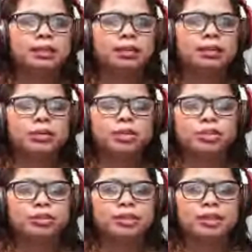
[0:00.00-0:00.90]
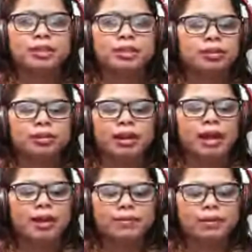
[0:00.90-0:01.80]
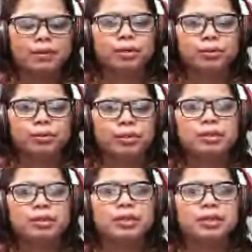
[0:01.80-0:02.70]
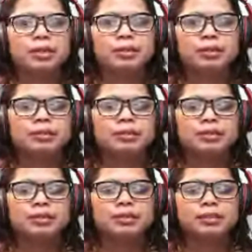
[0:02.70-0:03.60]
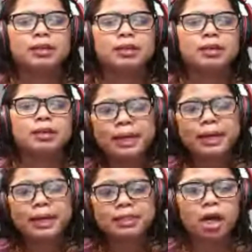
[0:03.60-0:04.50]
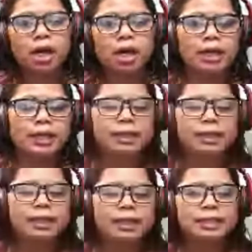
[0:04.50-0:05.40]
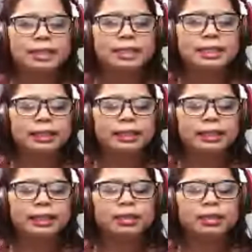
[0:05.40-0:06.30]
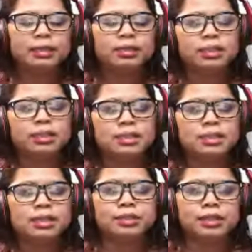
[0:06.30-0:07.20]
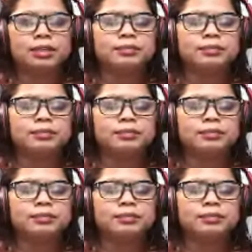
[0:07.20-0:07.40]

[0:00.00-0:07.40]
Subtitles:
issues that they're having with the unit, and this is based on daily calls that we received.